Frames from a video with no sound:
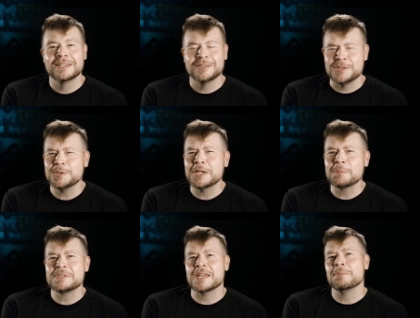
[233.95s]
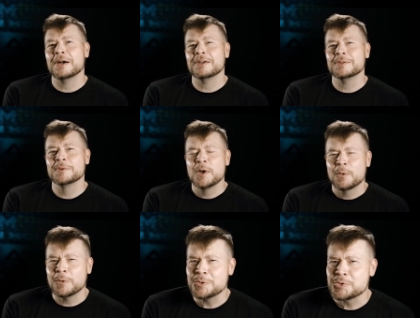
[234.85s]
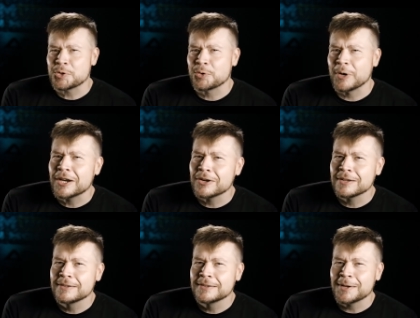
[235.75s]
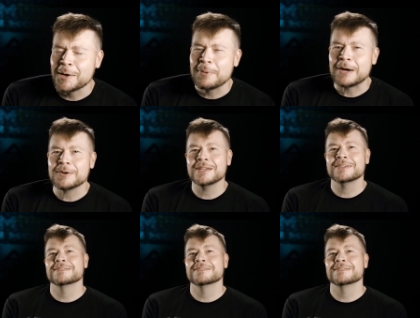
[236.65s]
Did you get upset about it? Were you triggered about it?